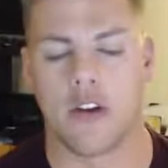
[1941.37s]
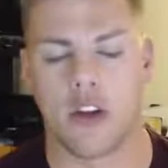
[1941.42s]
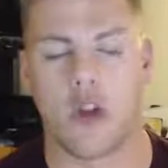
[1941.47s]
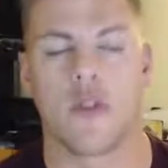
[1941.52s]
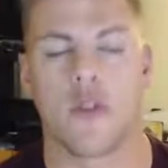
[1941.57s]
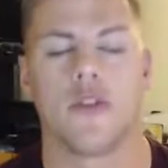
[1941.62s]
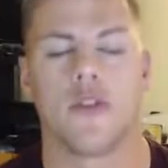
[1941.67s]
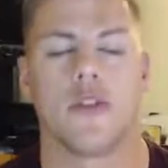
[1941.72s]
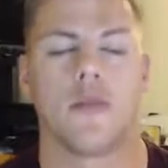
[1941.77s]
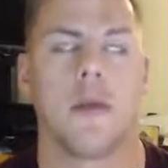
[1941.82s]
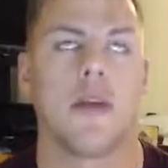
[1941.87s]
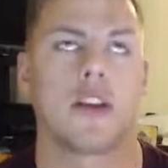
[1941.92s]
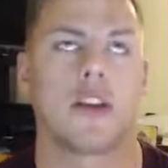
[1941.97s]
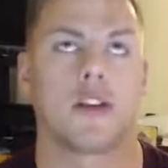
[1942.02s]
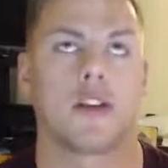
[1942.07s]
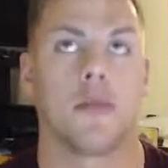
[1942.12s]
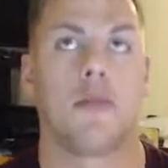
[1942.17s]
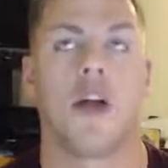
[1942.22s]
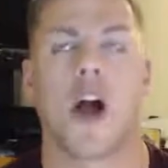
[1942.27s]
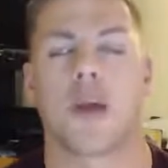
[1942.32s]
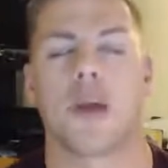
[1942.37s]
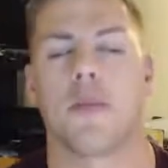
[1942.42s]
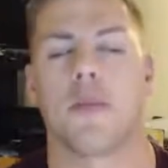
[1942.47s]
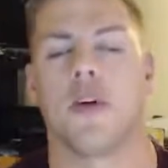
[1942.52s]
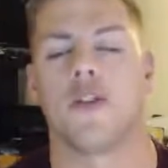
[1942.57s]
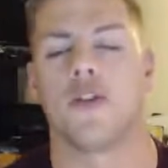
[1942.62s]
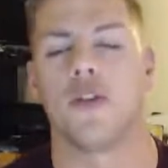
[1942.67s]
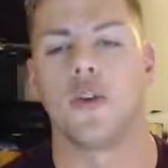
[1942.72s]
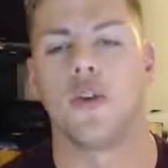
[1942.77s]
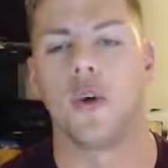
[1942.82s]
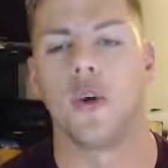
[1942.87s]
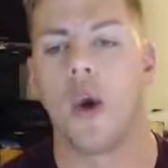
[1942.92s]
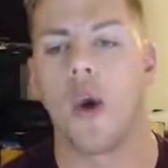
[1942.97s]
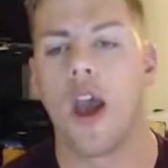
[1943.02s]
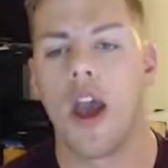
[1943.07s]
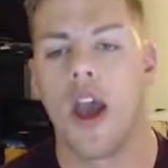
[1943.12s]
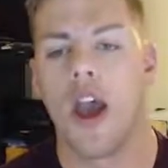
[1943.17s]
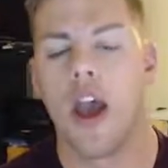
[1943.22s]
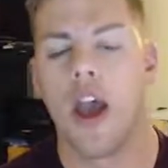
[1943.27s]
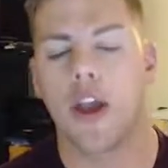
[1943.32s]
maybe not to block, but to
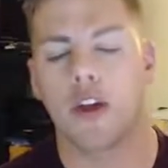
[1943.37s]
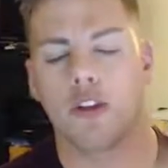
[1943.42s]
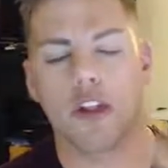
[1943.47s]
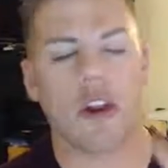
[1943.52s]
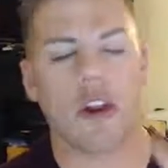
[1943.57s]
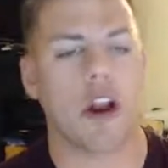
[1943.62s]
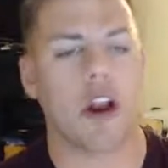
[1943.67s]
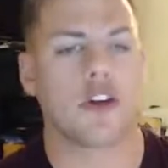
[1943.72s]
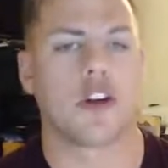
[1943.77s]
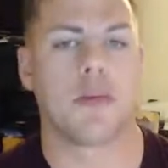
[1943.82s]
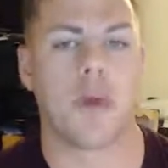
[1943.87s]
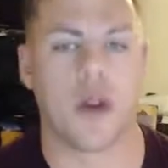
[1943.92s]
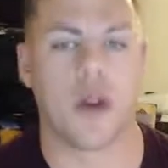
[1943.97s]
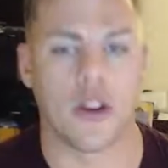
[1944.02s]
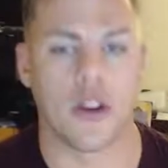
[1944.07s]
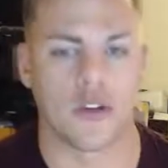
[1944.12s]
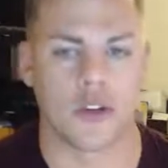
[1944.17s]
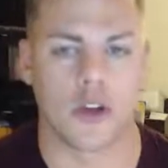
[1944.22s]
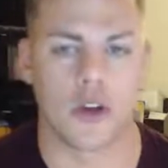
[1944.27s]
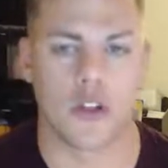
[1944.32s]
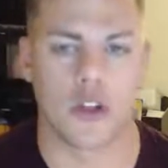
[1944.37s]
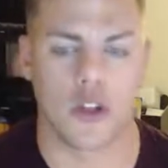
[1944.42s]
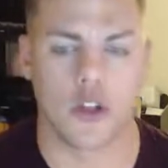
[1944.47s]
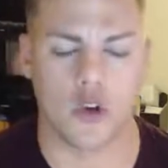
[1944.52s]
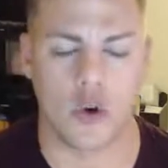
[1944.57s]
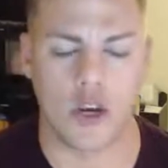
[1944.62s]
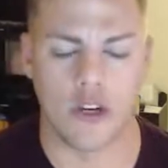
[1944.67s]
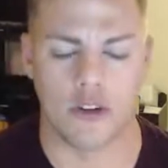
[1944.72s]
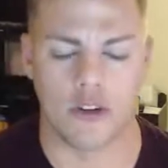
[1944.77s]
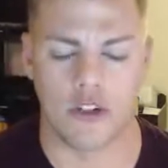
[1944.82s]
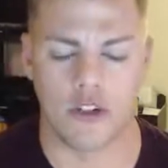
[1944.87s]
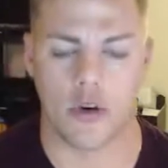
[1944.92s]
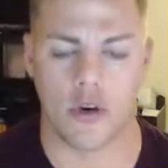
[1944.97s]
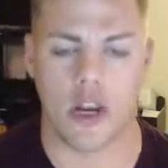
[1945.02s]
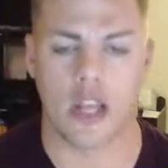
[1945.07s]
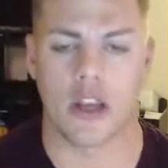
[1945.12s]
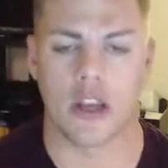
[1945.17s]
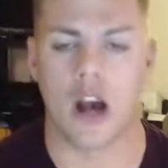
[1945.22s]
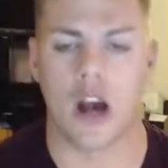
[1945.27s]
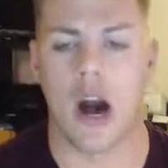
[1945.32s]
clear out your opponent's creatures during
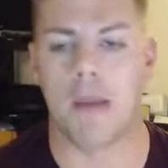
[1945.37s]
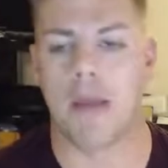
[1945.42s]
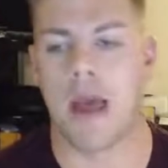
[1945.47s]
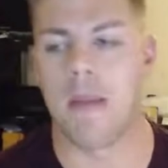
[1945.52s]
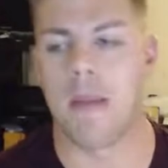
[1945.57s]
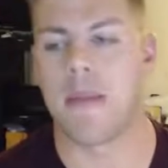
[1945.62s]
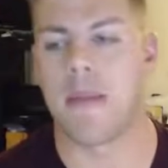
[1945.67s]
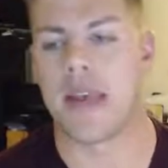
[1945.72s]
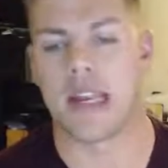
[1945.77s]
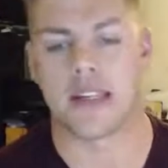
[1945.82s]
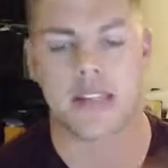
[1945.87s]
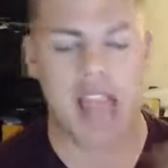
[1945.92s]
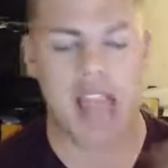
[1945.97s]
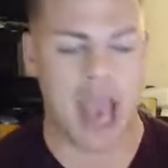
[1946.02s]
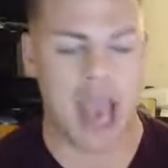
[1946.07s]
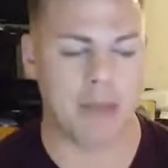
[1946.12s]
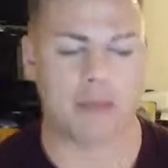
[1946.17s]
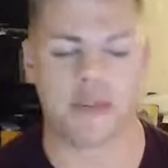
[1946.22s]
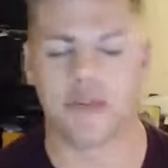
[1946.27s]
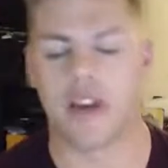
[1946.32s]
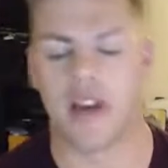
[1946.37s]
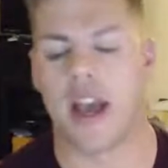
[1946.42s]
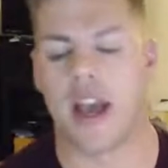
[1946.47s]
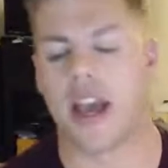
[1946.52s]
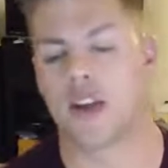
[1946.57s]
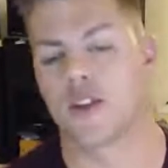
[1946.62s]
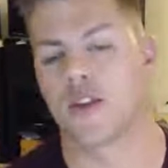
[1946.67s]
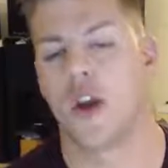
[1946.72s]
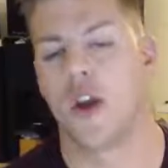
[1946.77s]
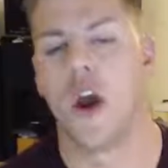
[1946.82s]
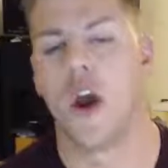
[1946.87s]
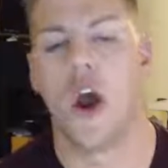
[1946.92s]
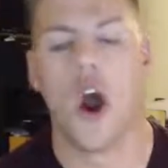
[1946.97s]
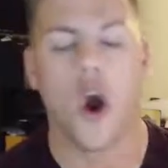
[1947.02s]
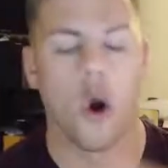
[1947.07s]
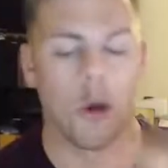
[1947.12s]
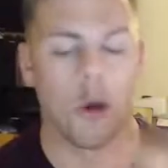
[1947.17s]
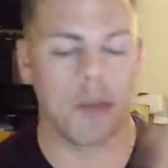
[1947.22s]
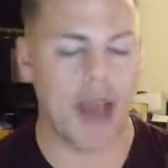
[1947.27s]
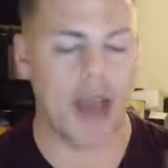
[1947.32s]
combat, be it tap effects
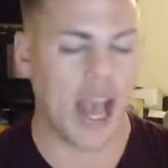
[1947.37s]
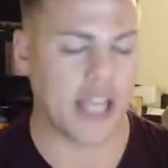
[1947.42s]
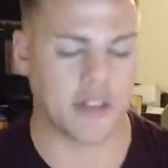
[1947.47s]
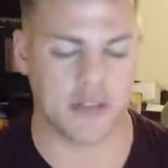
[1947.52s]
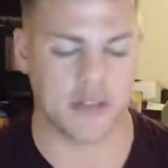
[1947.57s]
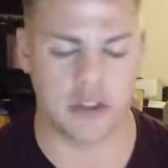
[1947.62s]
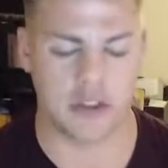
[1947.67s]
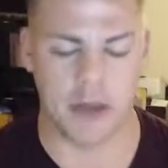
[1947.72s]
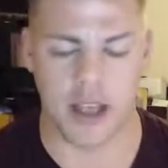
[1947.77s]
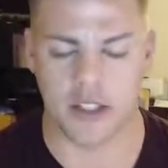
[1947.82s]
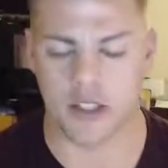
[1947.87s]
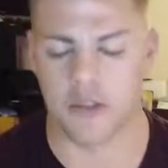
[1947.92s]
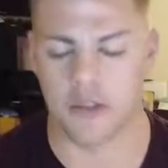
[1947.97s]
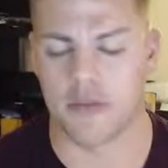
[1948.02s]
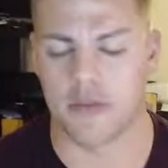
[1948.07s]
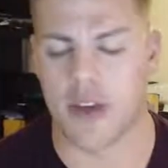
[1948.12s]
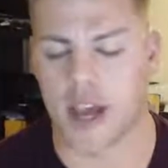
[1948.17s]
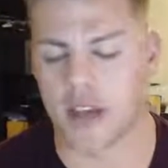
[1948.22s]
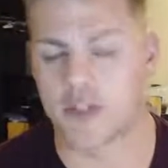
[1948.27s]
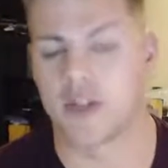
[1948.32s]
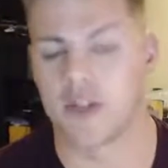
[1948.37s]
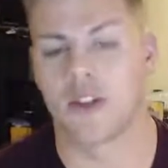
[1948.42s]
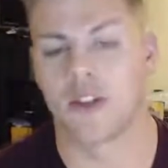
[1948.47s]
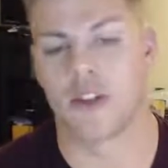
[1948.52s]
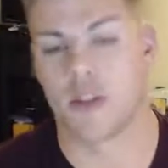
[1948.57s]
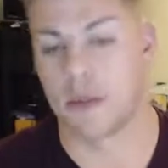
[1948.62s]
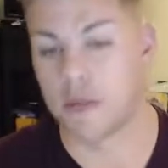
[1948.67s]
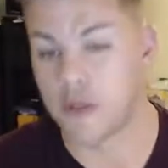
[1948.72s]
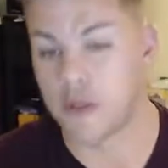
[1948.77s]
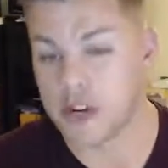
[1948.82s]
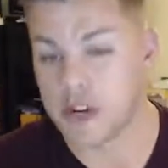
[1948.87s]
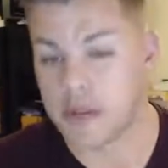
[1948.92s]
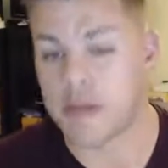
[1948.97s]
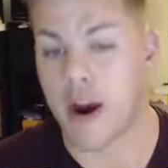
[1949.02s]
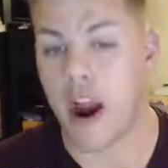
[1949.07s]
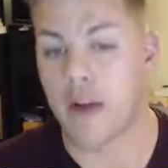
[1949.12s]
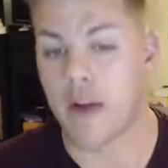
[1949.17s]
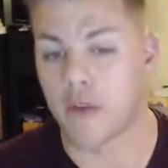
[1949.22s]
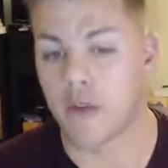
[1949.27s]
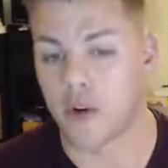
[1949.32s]
or passives and esque effects. This is a pretty
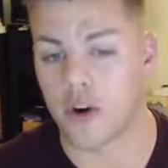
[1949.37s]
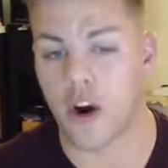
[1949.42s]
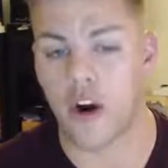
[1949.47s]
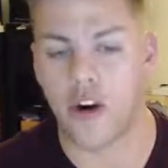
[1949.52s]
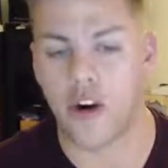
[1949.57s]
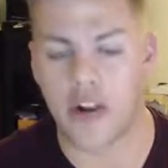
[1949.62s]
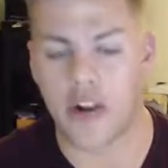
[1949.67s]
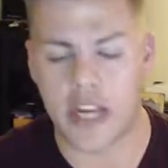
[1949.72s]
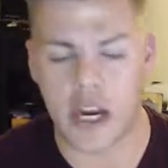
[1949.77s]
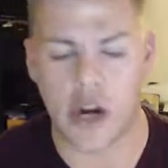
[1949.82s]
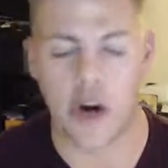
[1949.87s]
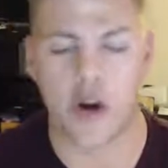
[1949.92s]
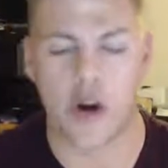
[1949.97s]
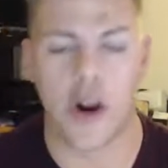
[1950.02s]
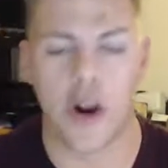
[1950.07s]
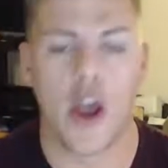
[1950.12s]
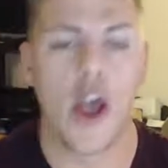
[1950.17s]
powerful card here.